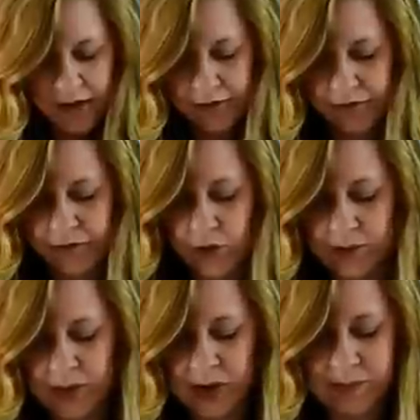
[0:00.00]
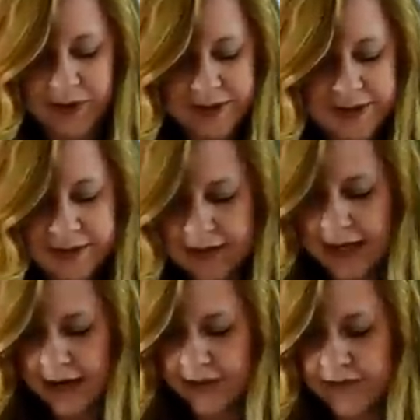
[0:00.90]
four purples
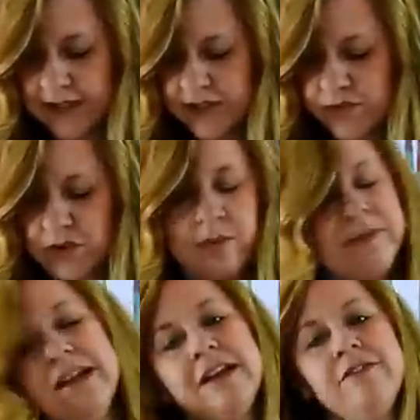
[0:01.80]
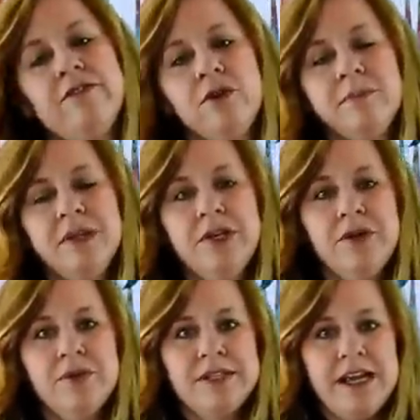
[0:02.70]
out of this group and four
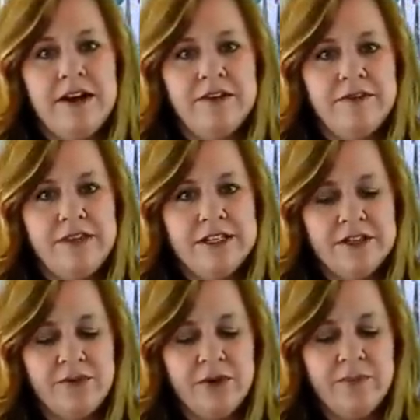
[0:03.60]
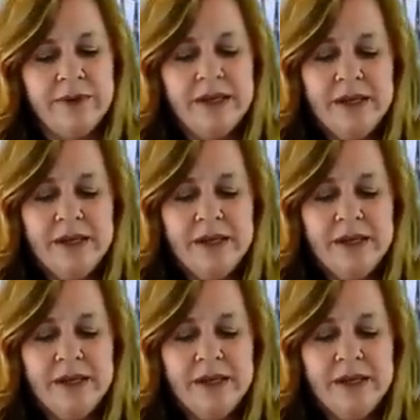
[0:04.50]
blues out of this group.